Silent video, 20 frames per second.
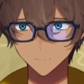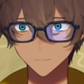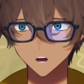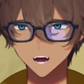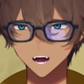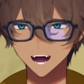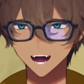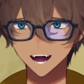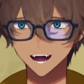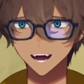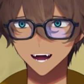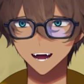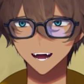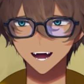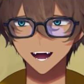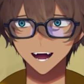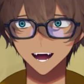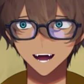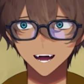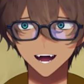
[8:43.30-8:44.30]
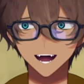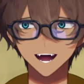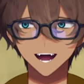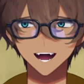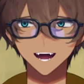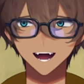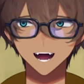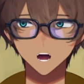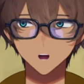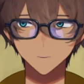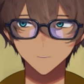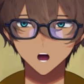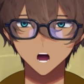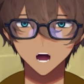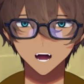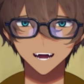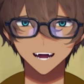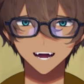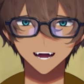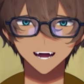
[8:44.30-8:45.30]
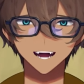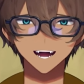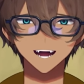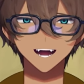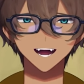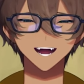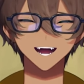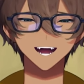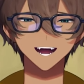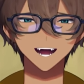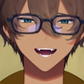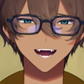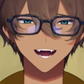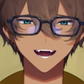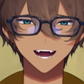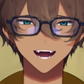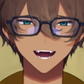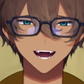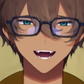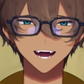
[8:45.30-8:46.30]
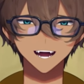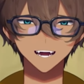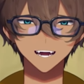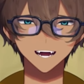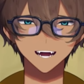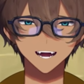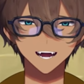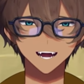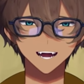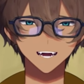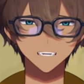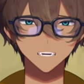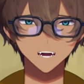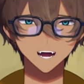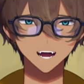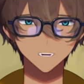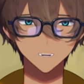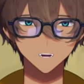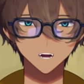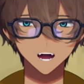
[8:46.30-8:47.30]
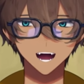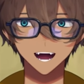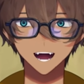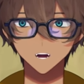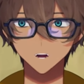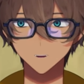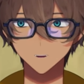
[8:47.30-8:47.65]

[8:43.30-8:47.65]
He's not wrong here. This is very much how you